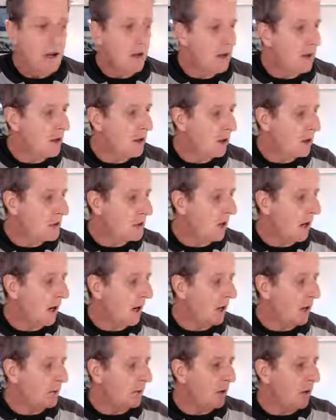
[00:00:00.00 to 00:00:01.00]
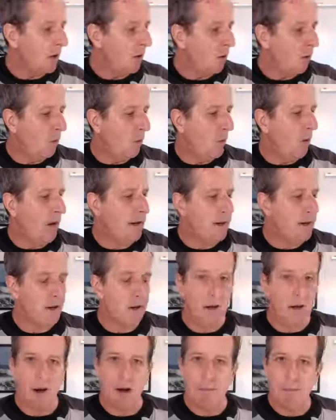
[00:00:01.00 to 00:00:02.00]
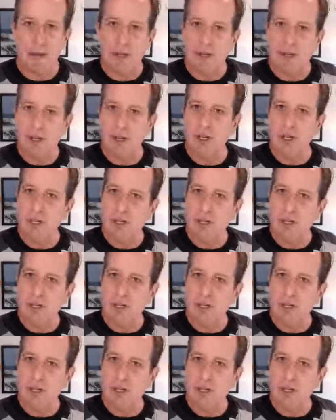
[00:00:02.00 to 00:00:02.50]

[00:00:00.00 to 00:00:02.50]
You're talking about what your competition